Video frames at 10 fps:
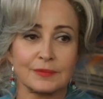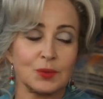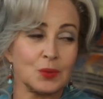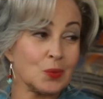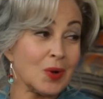
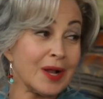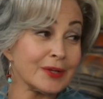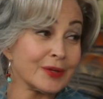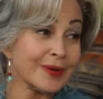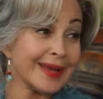Well, while
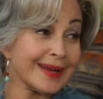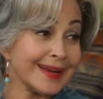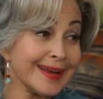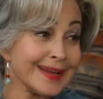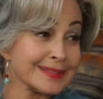you're at
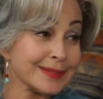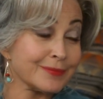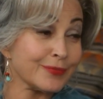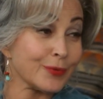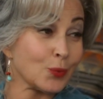it, ask
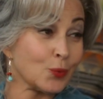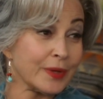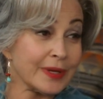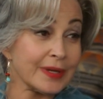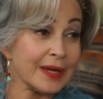him for a
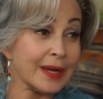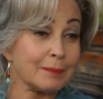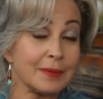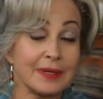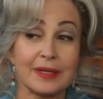win. I
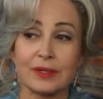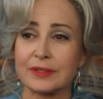got money on